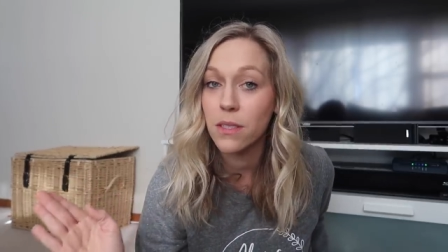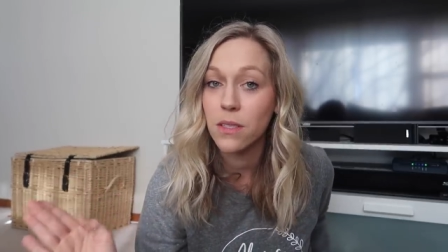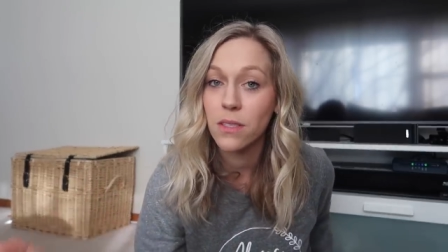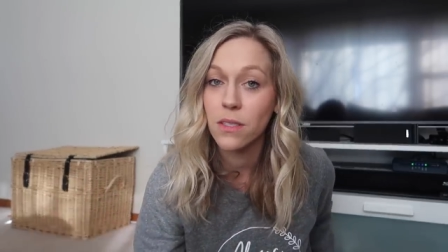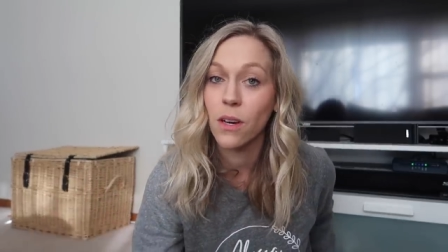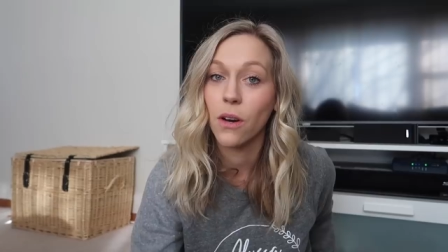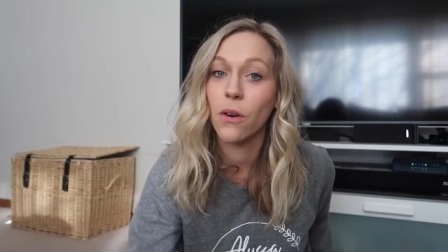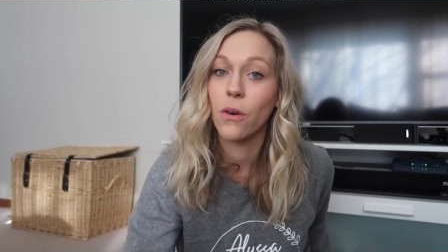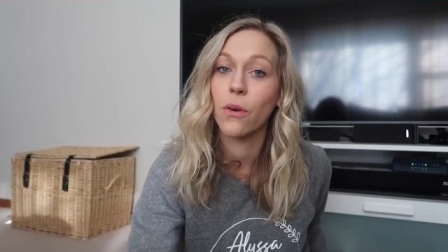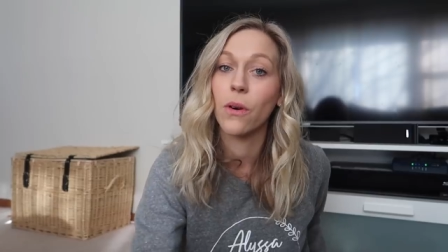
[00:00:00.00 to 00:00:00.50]

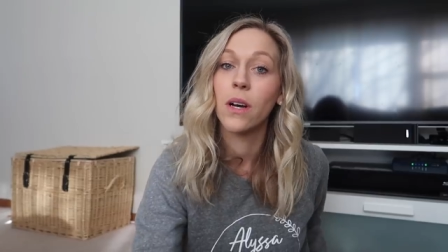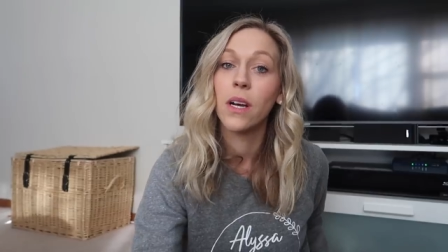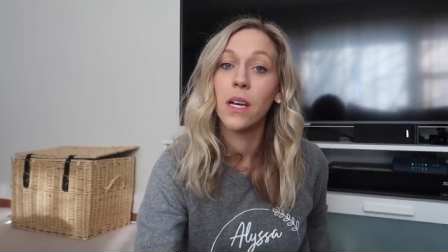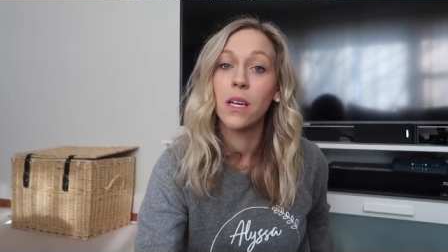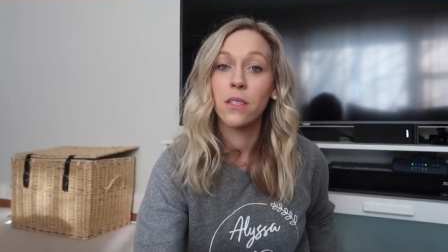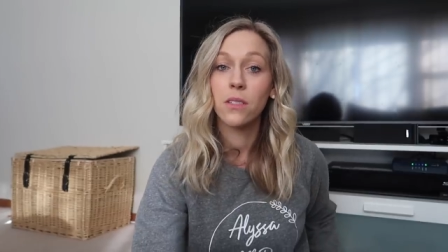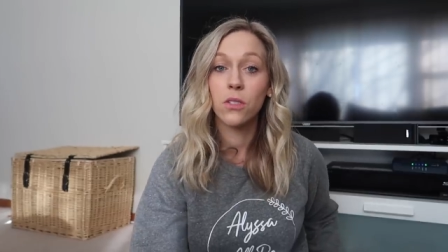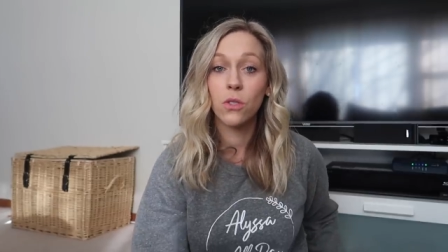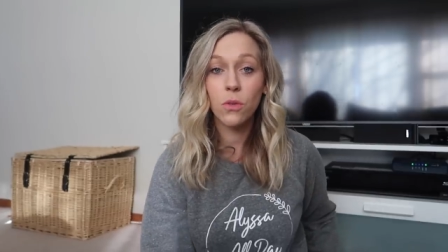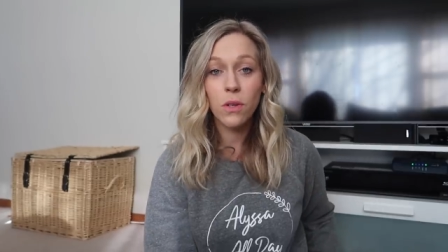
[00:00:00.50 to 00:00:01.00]
So
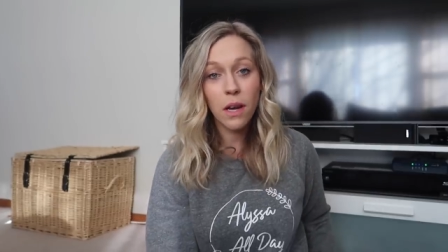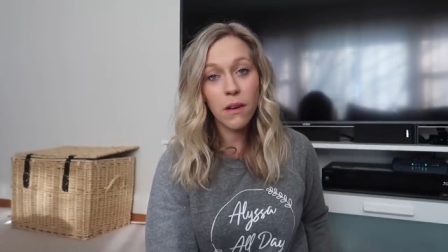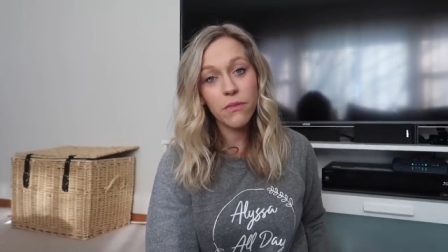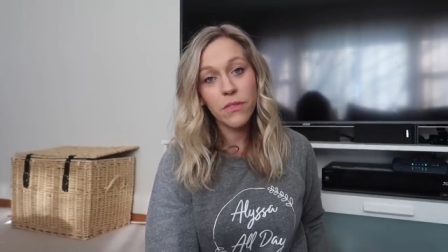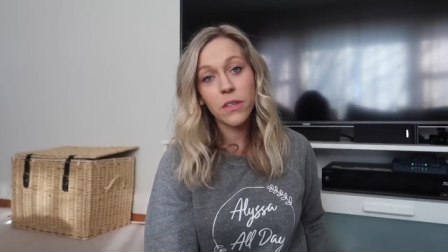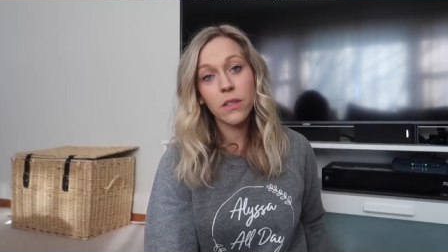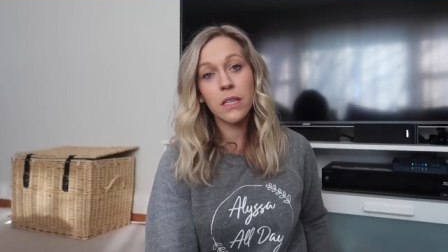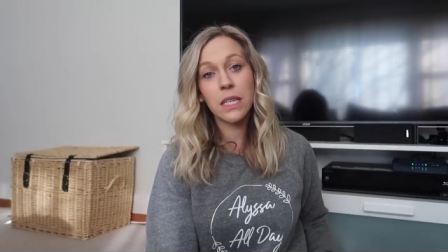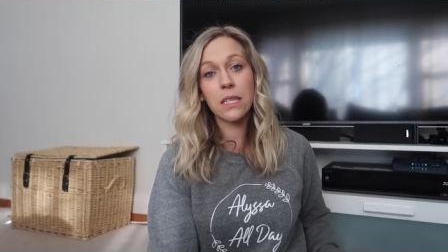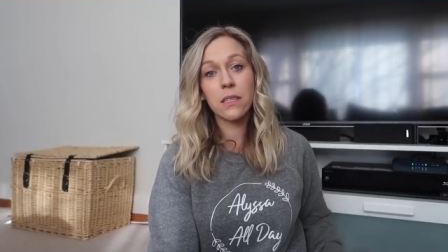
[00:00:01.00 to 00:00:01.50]
do not
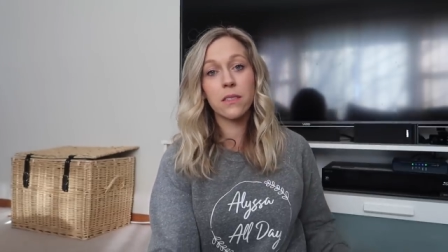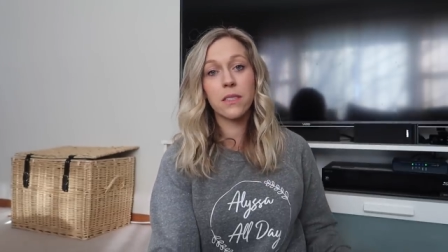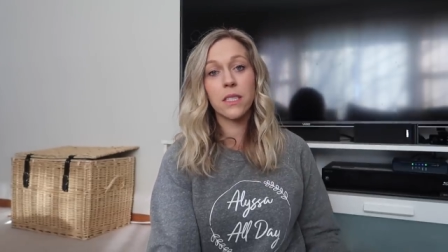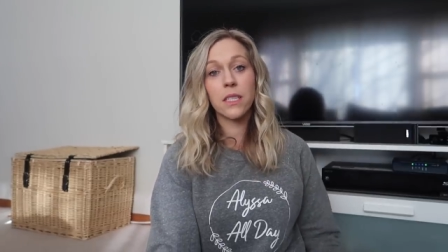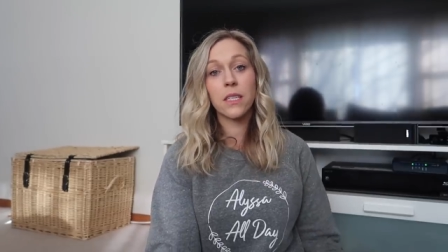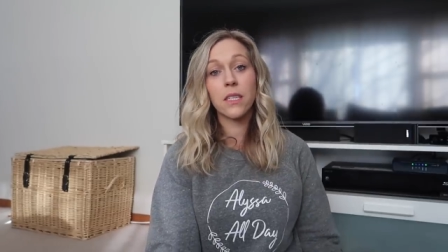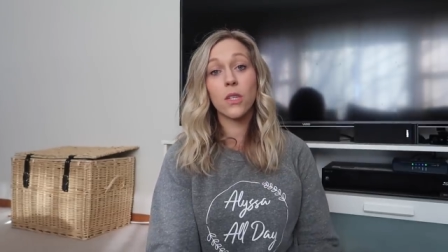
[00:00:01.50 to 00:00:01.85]
feel guilty.